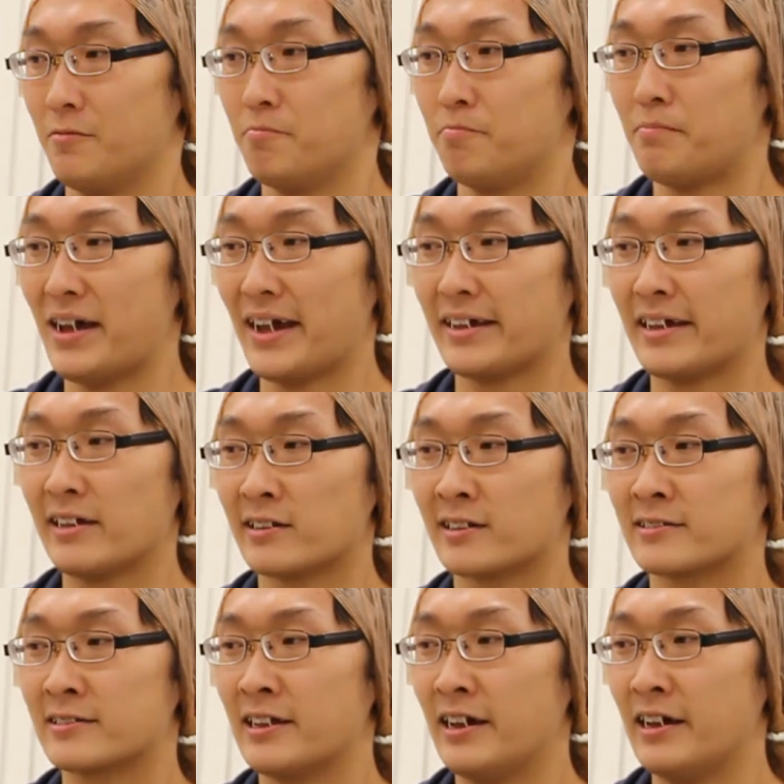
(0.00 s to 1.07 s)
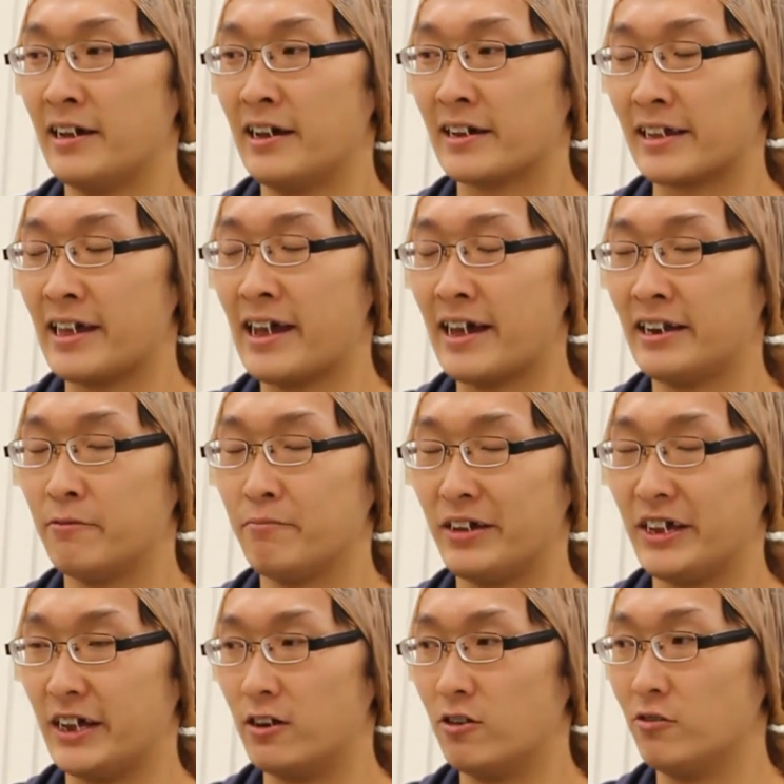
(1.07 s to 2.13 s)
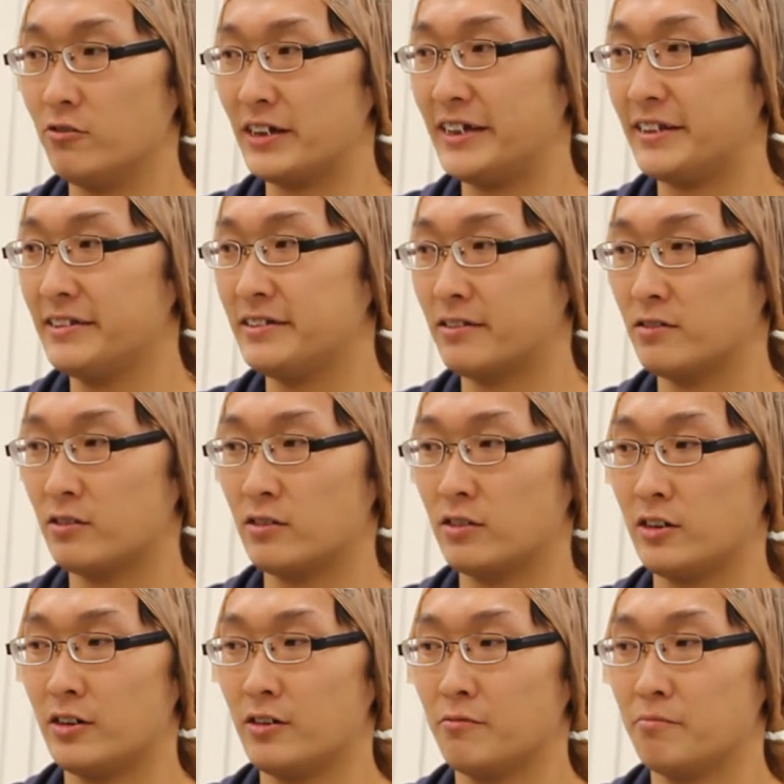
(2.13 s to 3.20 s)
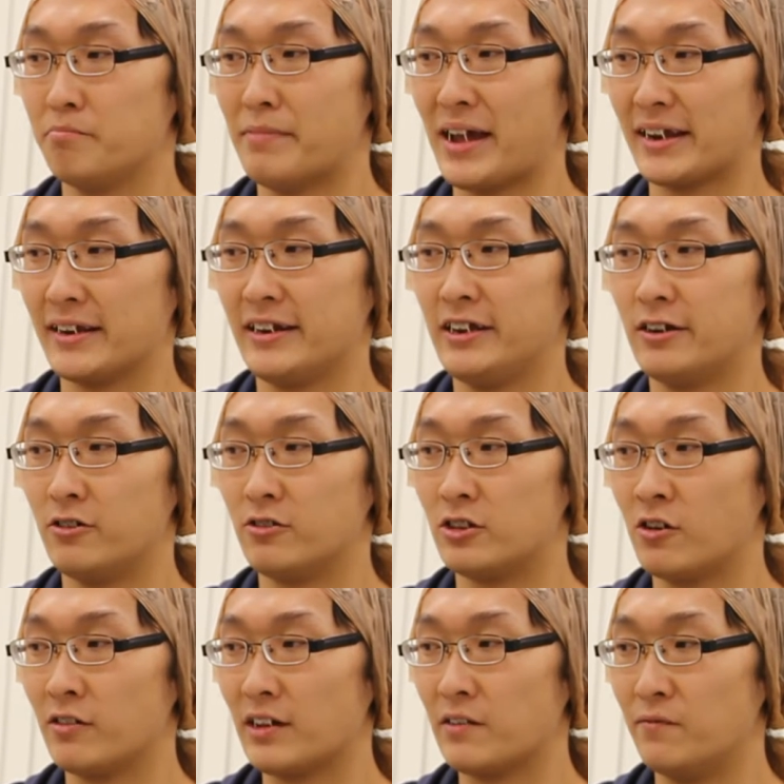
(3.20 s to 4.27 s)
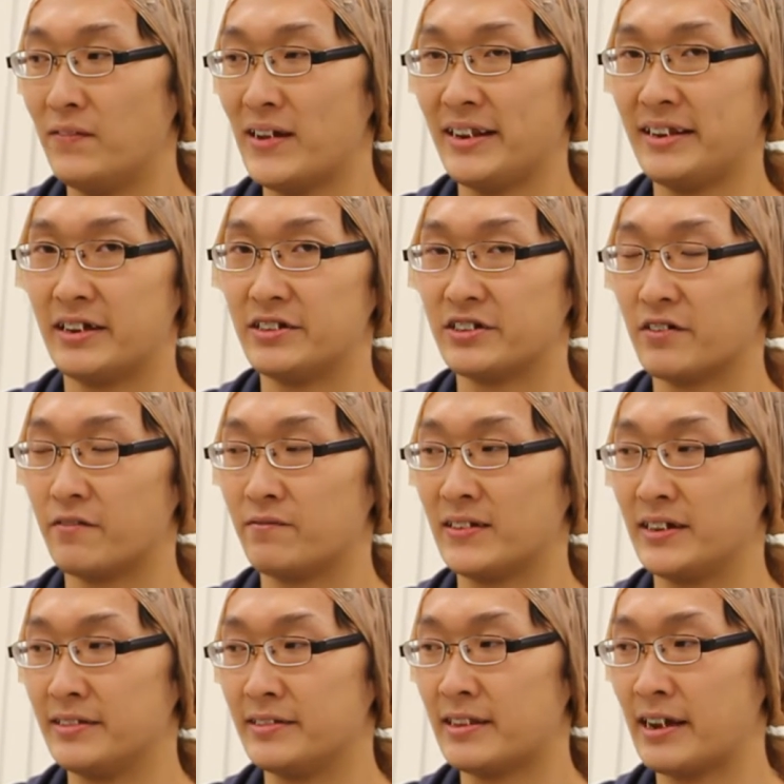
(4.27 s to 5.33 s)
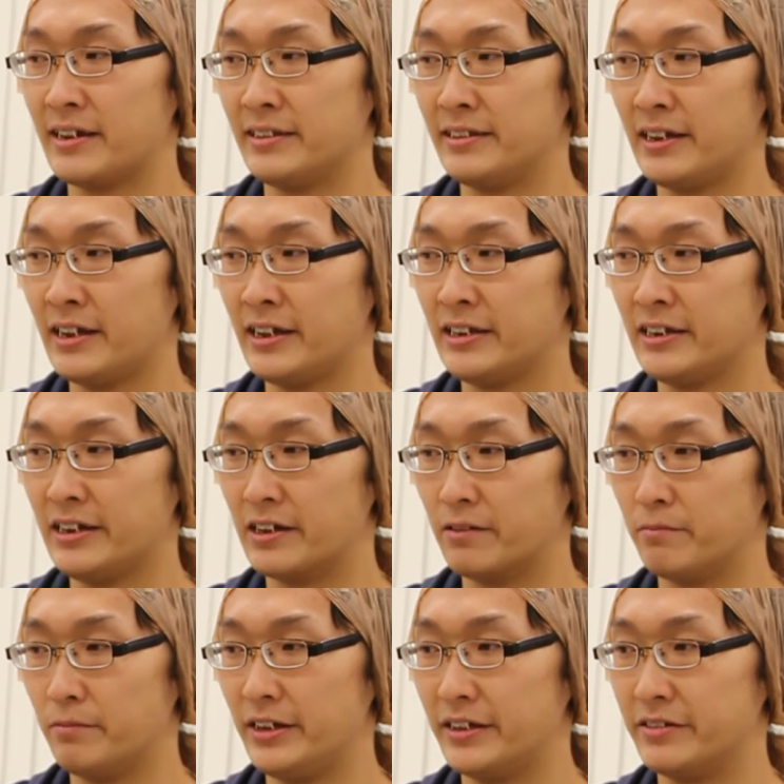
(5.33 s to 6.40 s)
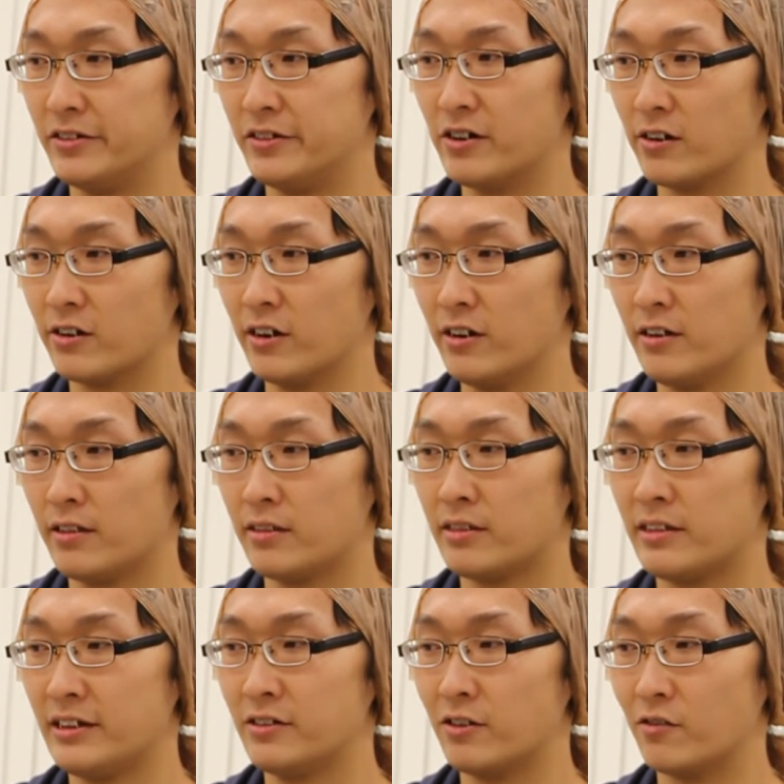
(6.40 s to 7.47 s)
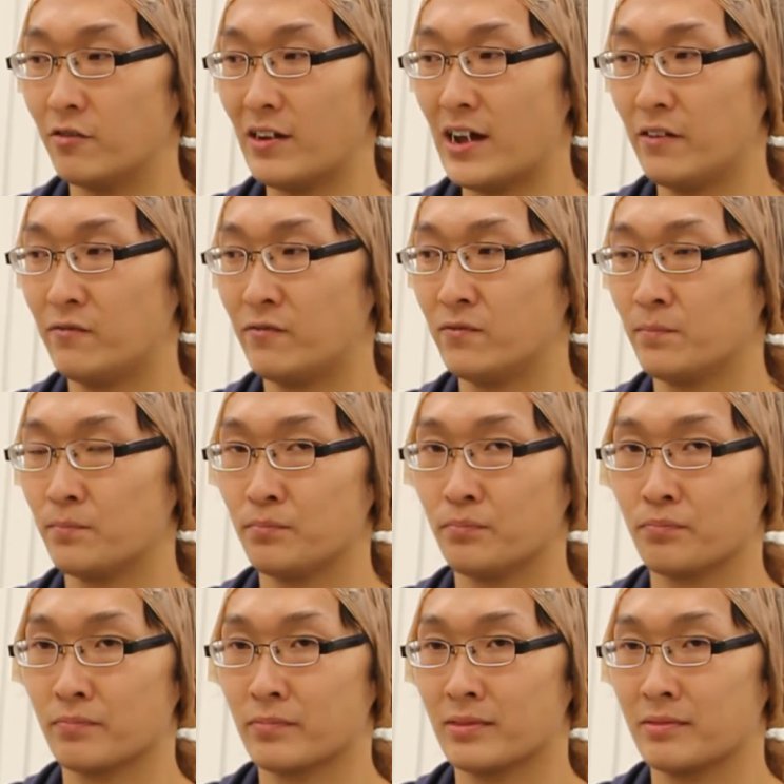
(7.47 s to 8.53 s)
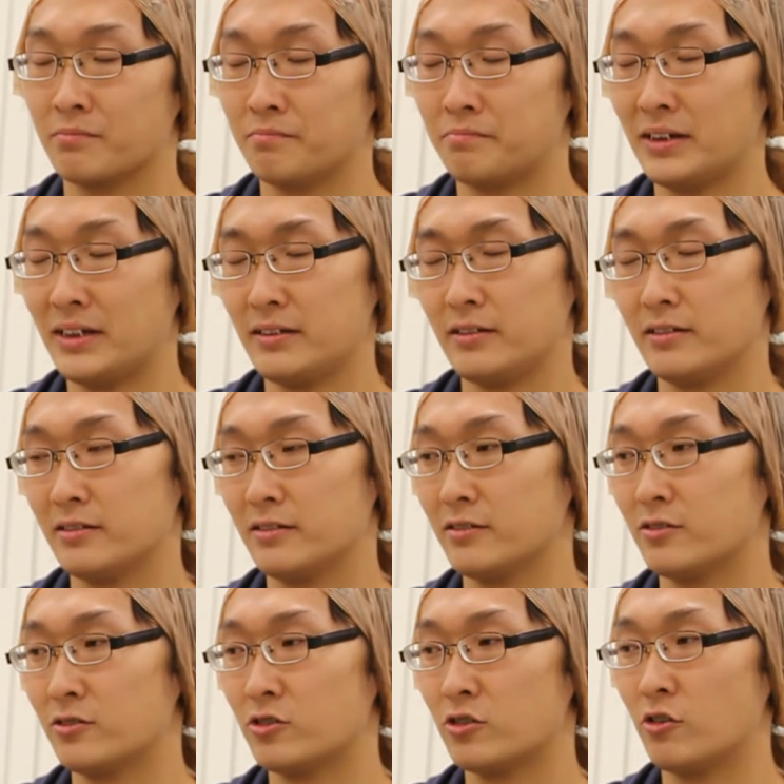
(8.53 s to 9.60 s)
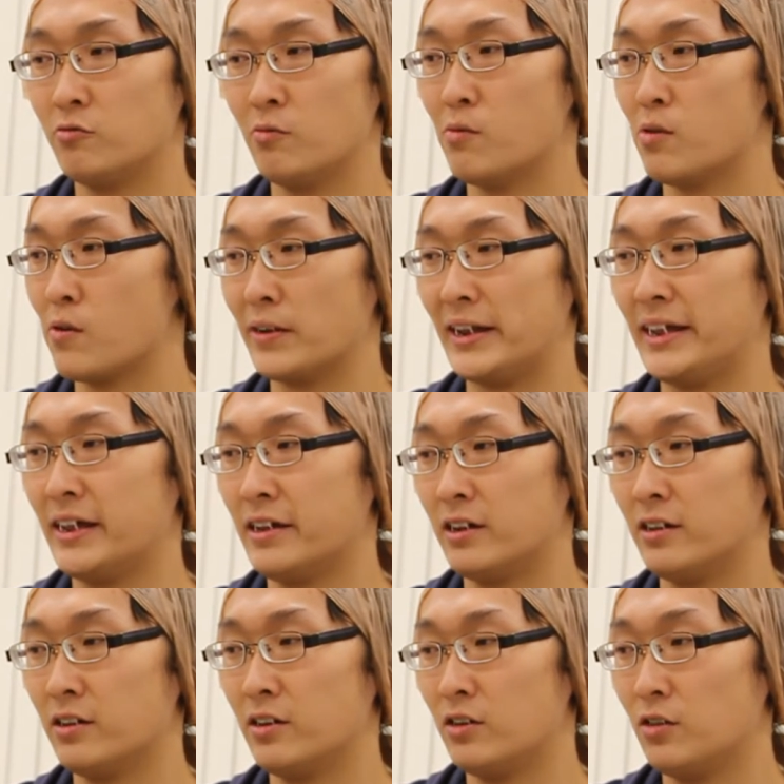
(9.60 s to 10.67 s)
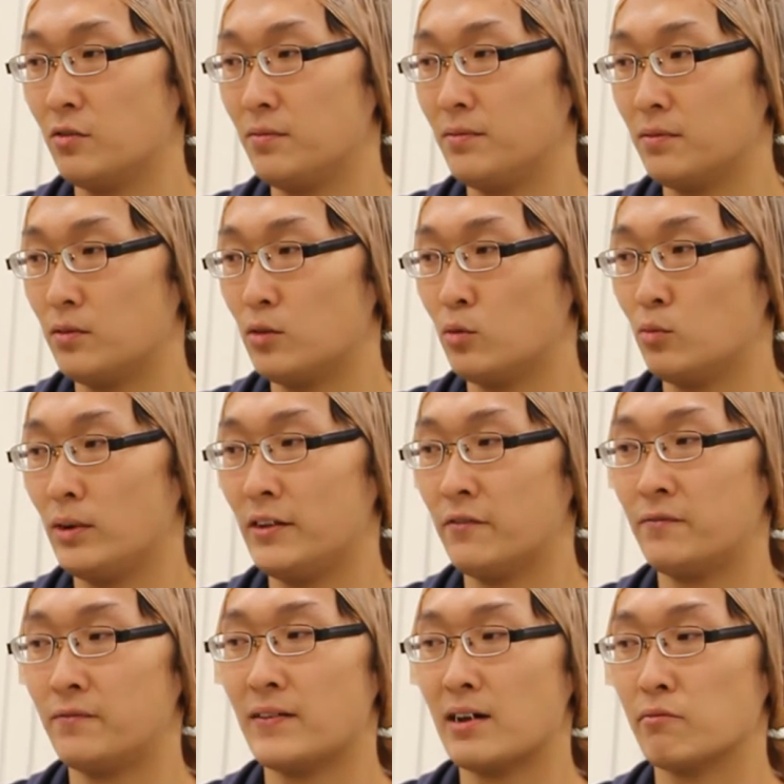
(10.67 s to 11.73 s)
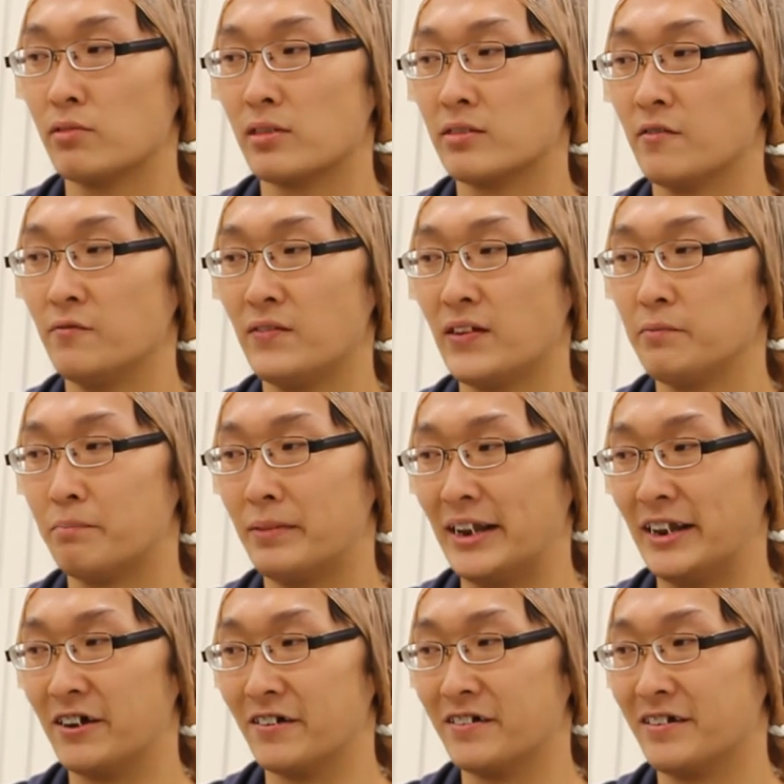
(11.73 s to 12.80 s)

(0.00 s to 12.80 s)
Back at the academy, Logan. Magneto took advantage of the titanium in your xenograph. But don't worry, we've found something better.